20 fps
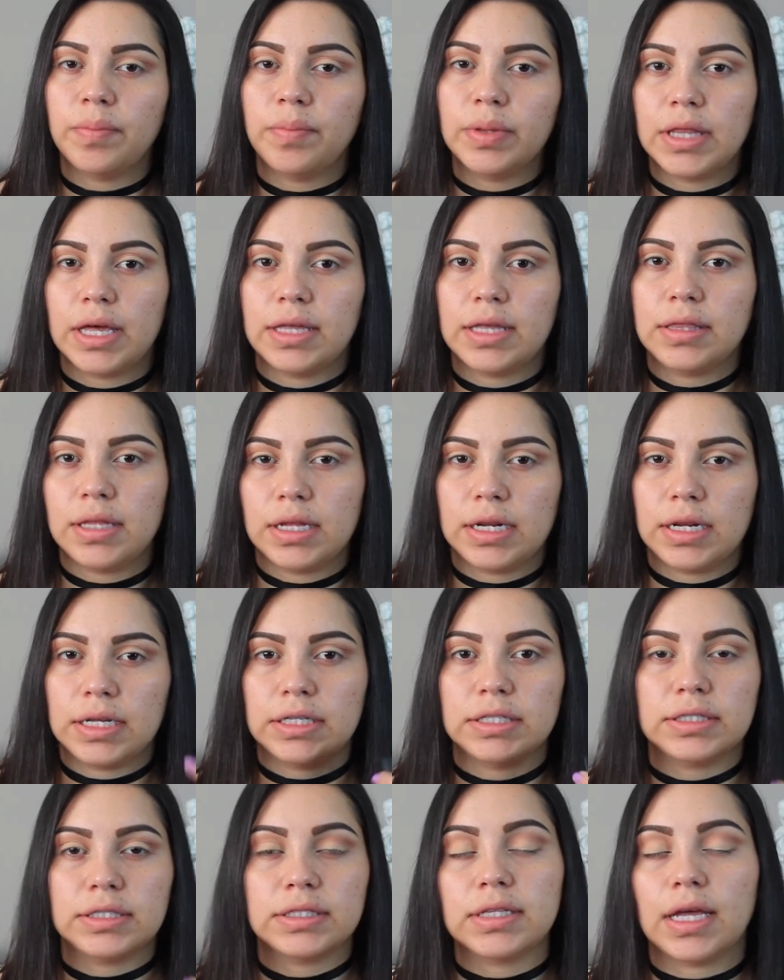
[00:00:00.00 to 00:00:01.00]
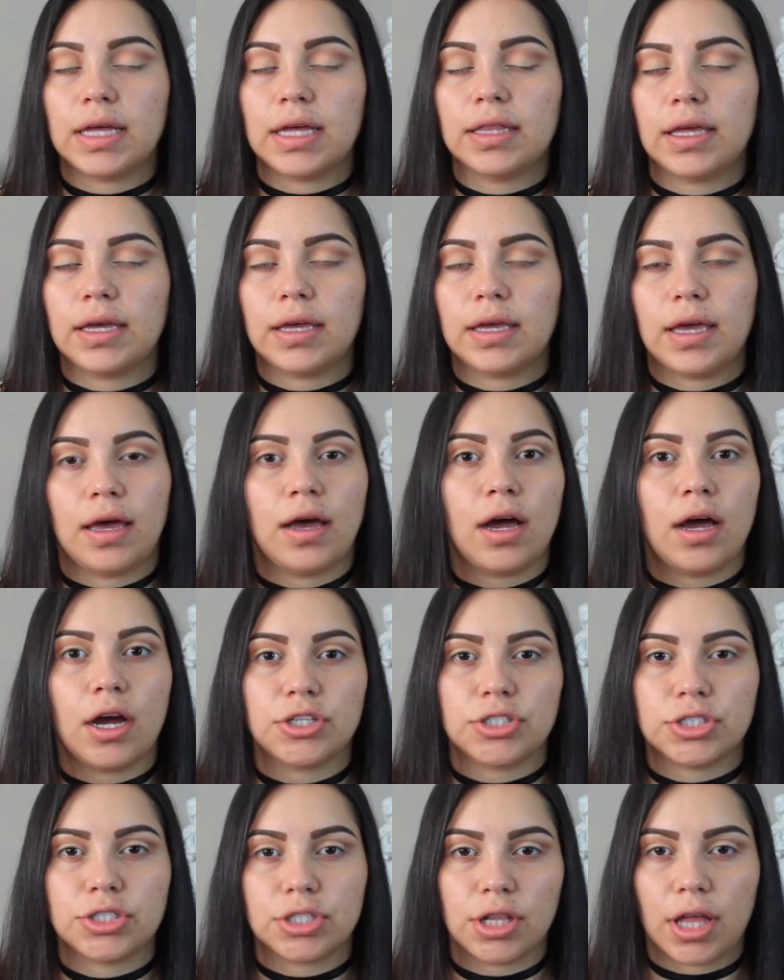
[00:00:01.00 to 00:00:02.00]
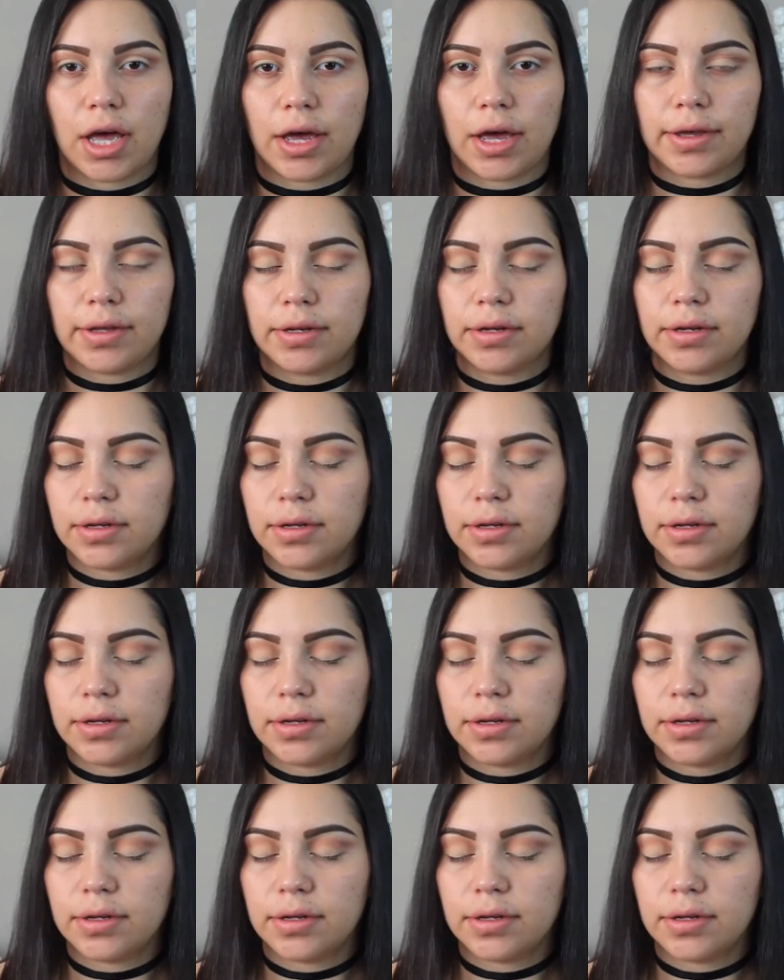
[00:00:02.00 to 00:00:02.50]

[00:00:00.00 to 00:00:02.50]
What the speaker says: blended and it's not like a harsh line.